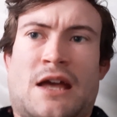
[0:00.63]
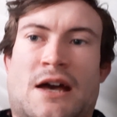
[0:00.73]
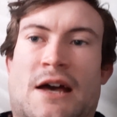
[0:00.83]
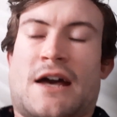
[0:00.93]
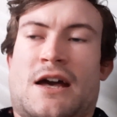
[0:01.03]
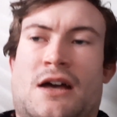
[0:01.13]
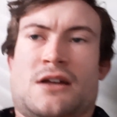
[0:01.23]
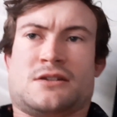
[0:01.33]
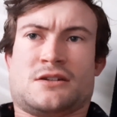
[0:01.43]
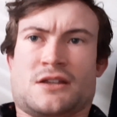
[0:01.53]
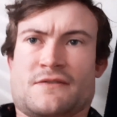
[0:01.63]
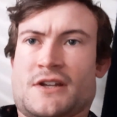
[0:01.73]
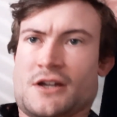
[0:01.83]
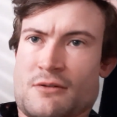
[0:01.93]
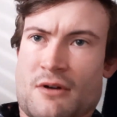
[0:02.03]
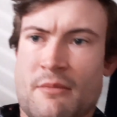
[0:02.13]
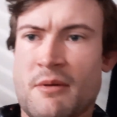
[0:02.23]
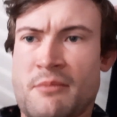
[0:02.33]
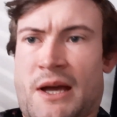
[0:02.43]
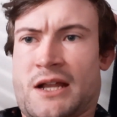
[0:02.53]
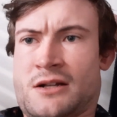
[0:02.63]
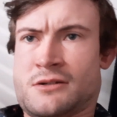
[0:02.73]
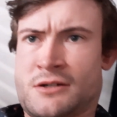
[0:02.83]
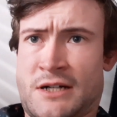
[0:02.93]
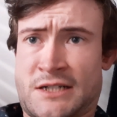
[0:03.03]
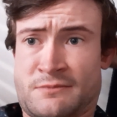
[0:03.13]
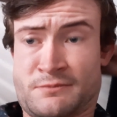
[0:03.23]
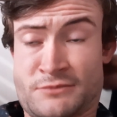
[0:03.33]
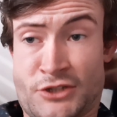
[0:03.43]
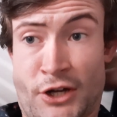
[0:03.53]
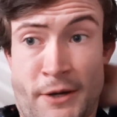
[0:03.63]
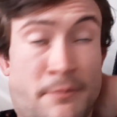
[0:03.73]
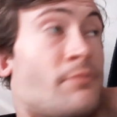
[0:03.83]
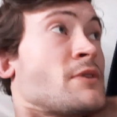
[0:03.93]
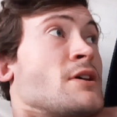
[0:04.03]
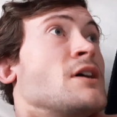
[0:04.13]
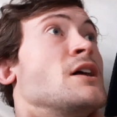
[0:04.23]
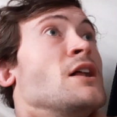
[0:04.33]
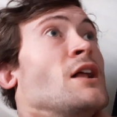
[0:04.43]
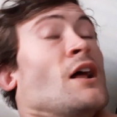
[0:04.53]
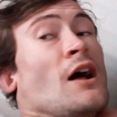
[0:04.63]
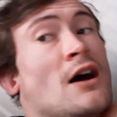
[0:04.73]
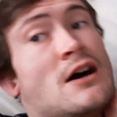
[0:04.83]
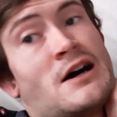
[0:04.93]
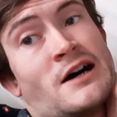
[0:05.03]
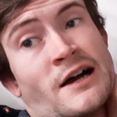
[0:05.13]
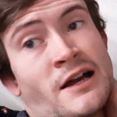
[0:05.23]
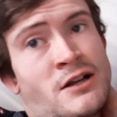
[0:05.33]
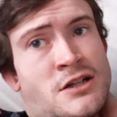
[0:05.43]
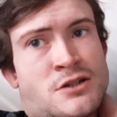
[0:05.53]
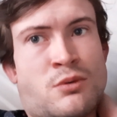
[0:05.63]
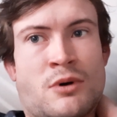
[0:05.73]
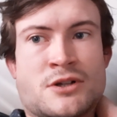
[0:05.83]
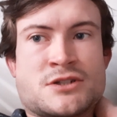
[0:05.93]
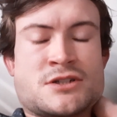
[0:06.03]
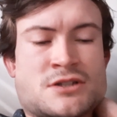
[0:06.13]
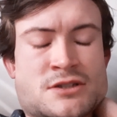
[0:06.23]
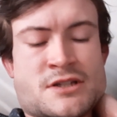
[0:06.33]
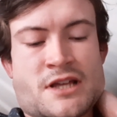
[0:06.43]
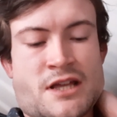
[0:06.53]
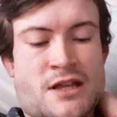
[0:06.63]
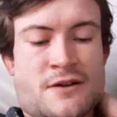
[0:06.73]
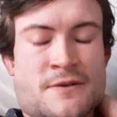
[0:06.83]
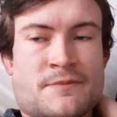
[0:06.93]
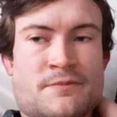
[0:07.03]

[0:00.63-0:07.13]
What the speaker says: yay! It's another video where I'm in bed. Alright, so I just watched today